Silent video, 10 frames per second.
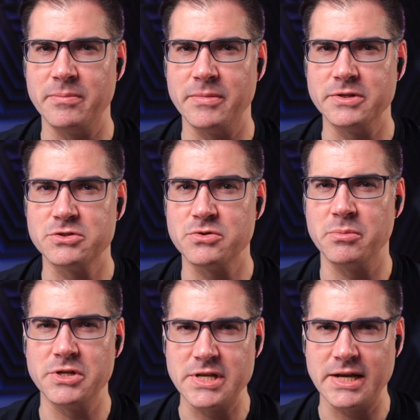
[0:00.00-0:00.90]
stream
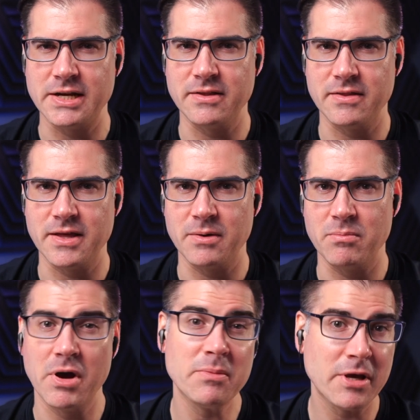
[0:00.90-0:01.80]
of data that they
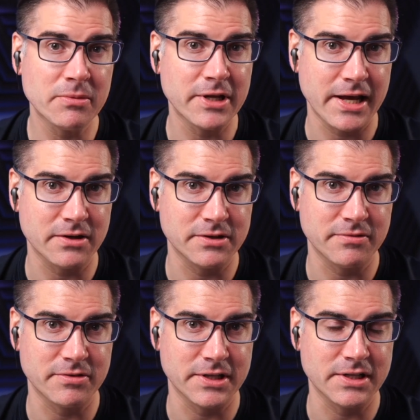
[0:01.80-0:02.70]
might be able to handle
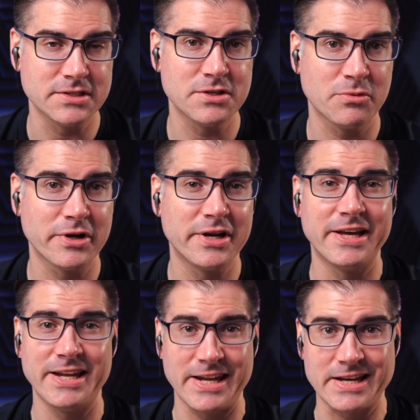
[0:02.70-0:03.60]
differently. Let's see where he
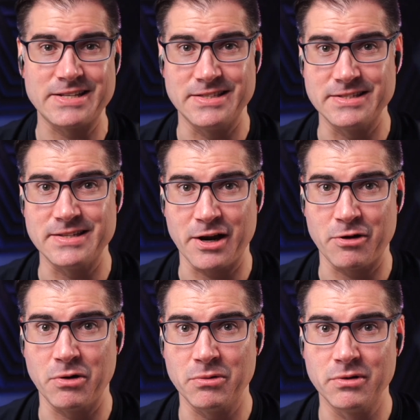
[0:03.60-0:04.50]
connects this
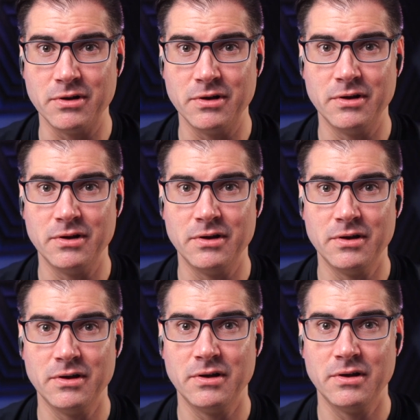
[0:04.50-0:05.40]
arrow. Service.
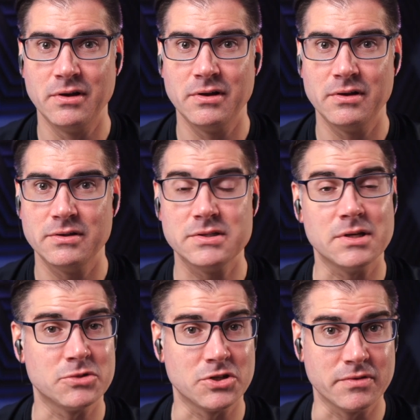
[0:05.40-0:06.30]
And when it
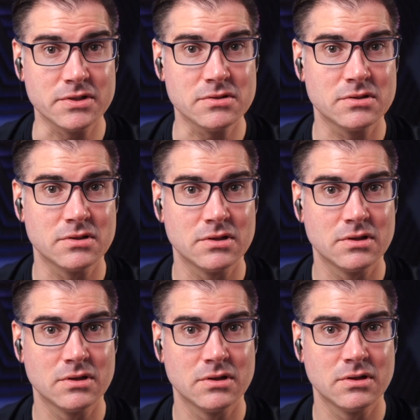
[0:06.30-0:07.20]
records that
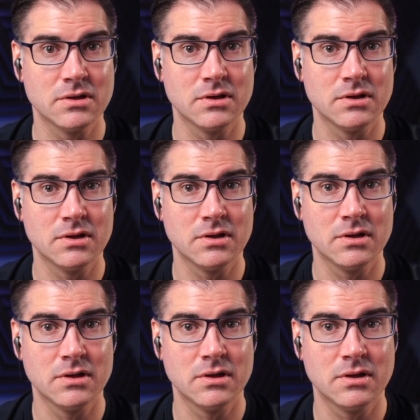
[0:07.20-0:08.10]
video, it actually
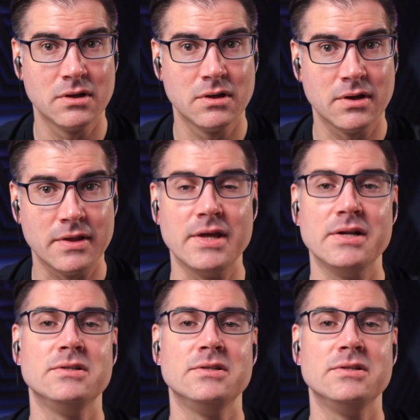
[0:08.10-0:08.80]
stores it in S3.